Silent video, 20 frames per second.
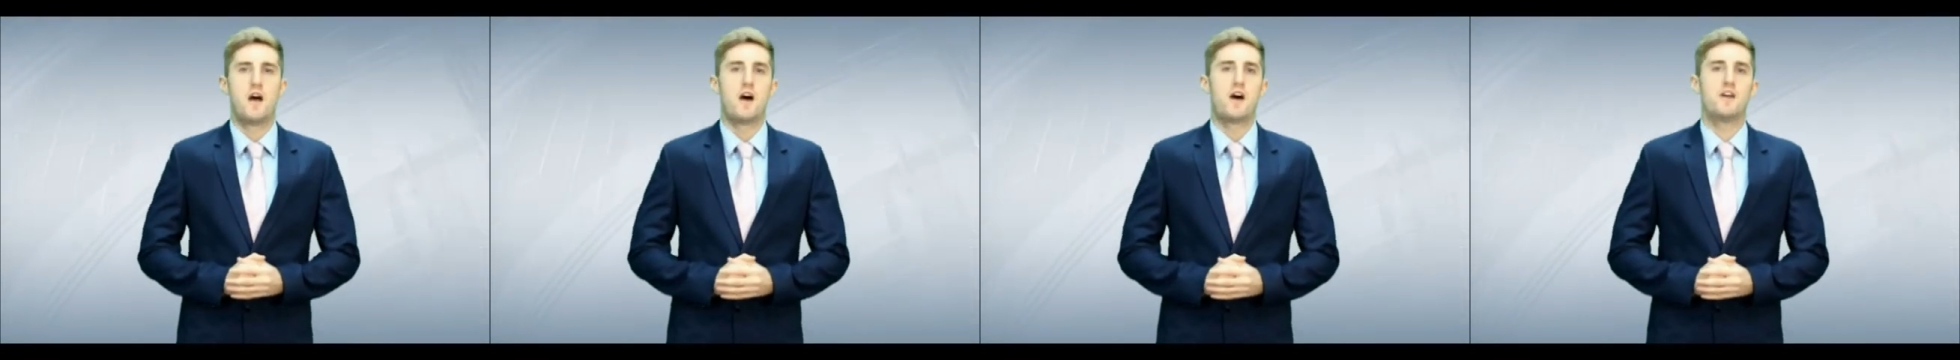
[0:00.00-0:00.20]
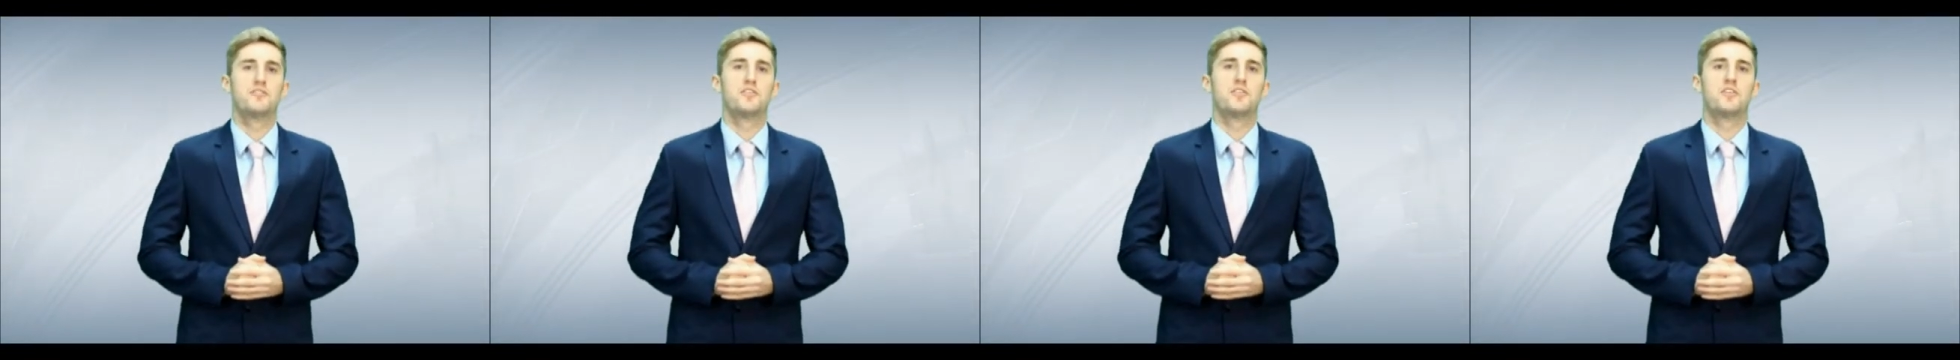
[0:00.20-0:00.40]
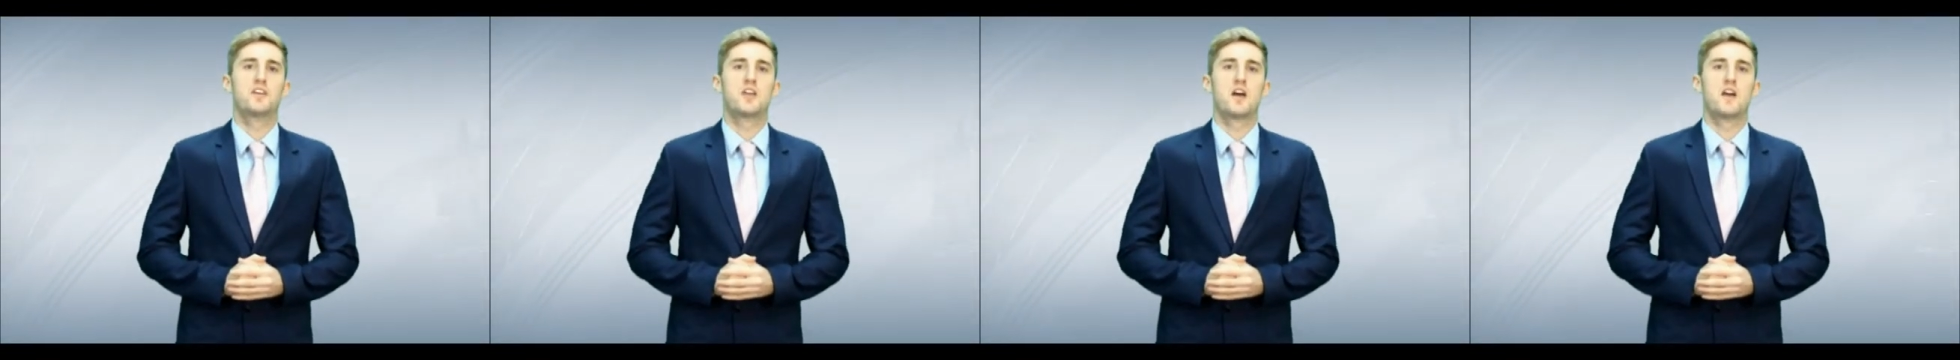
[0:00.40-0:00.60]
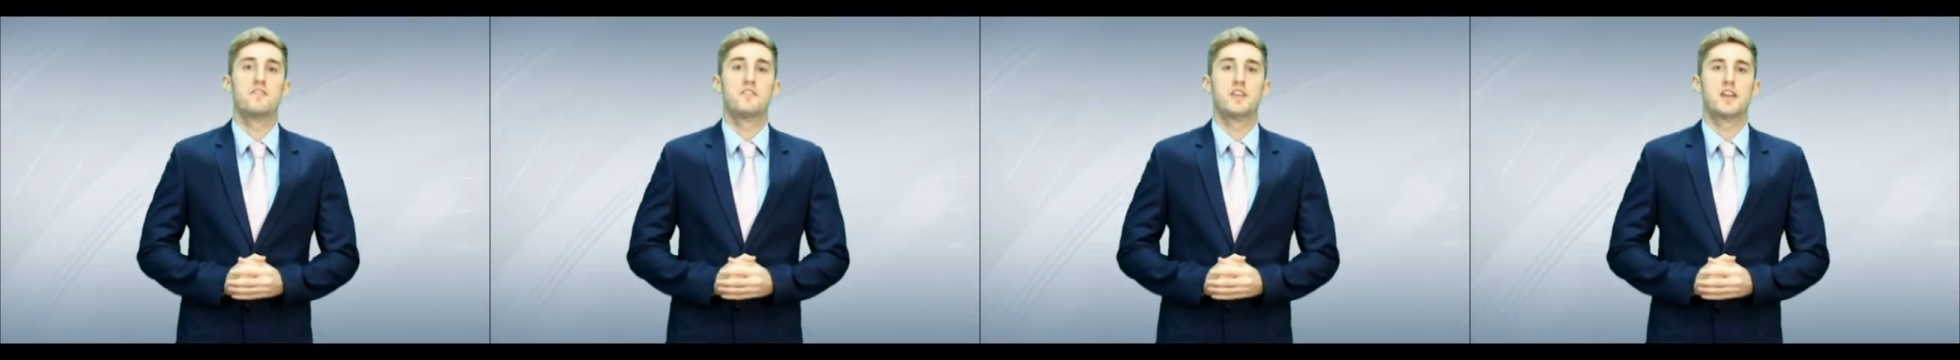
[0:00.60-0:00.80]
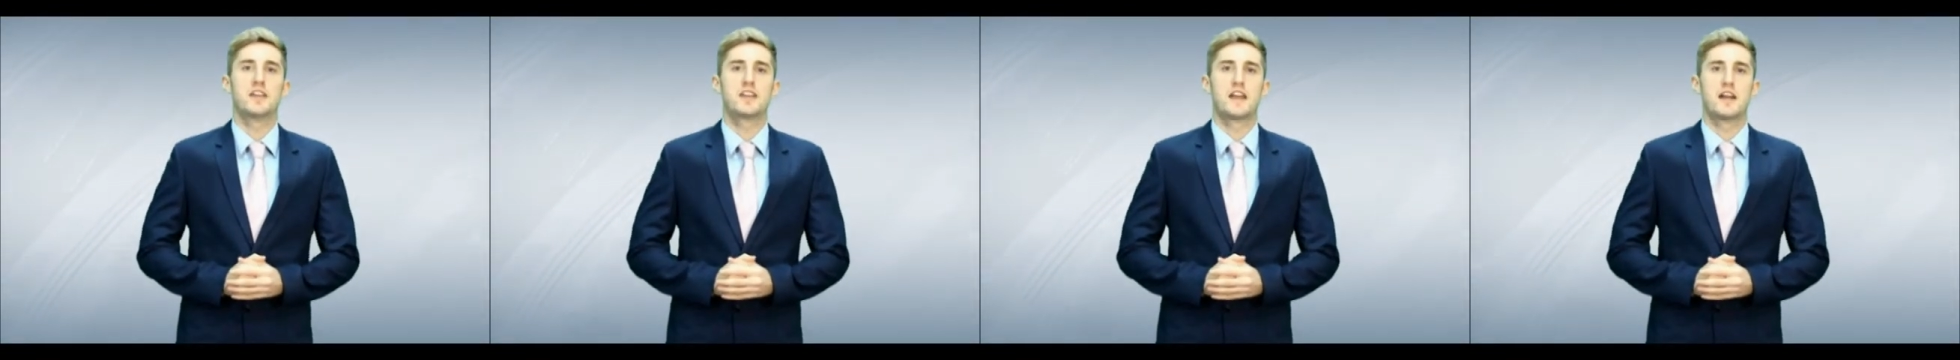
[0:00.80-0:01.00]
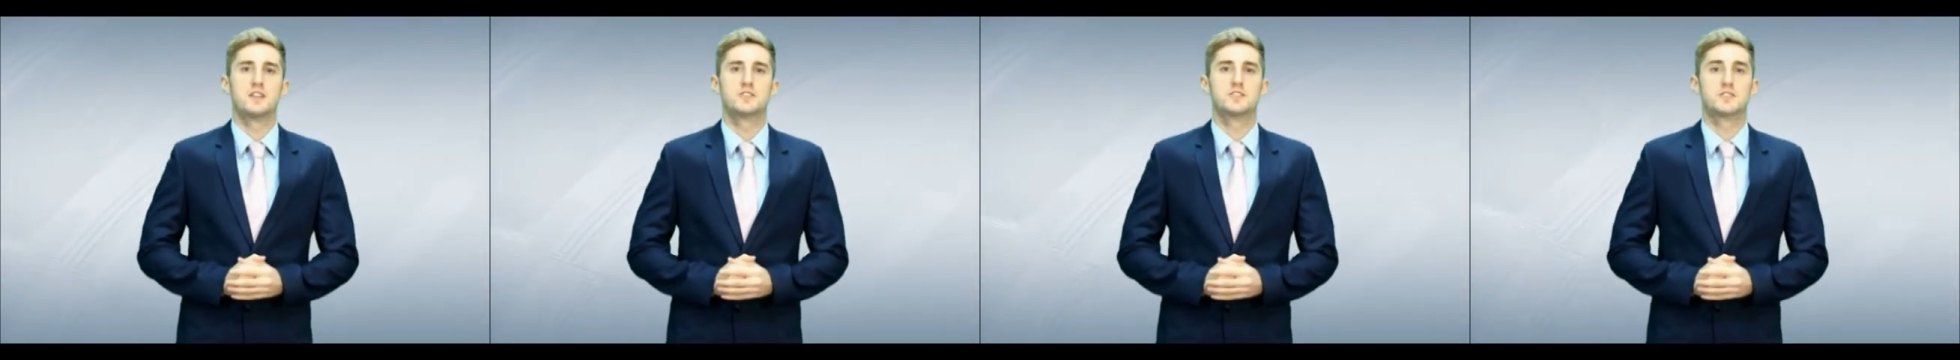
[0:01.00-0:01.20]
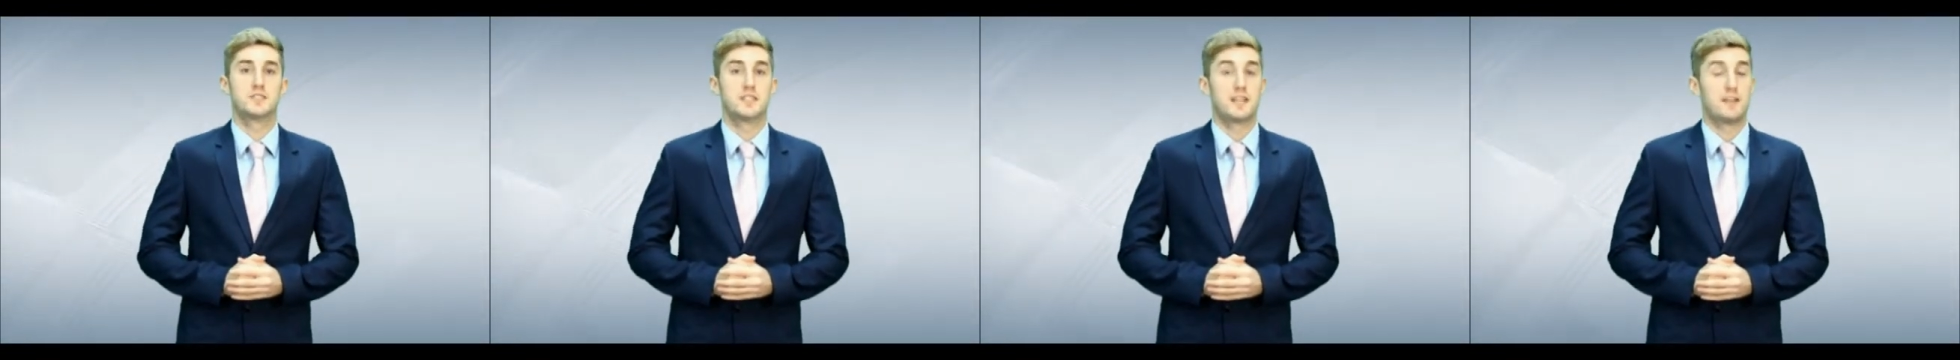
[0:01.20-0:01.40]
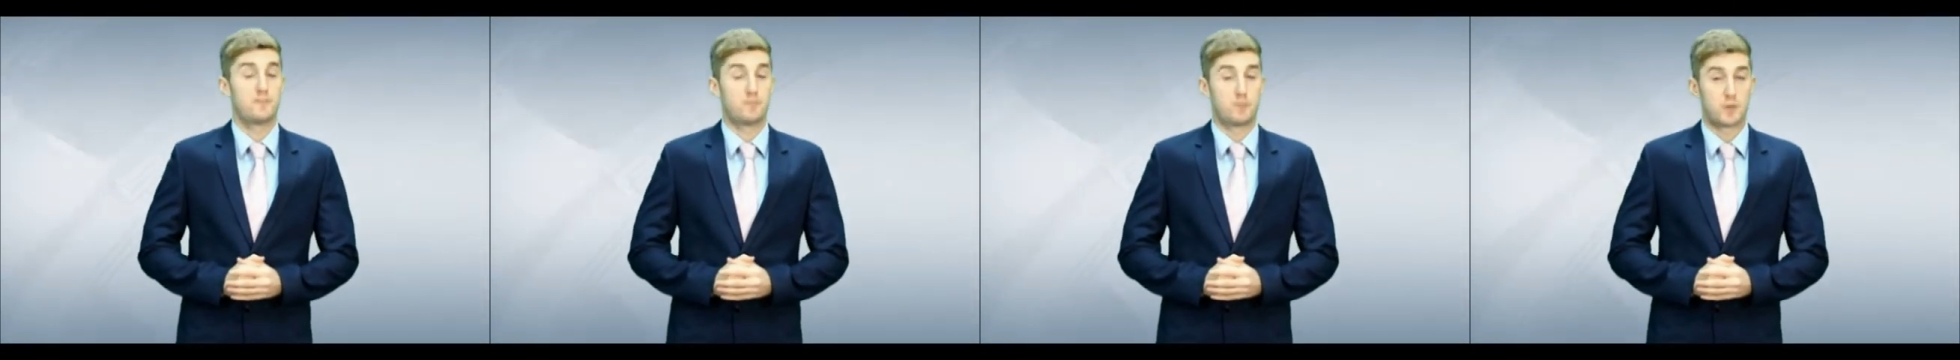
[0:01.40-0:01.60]
after the governing council
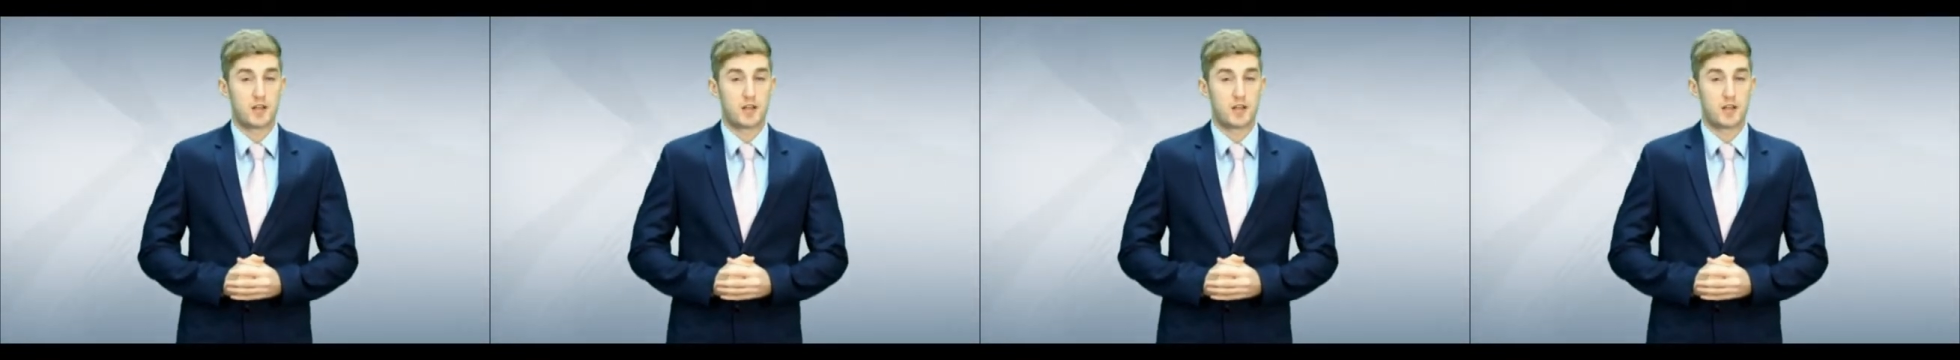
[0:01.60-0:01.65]
left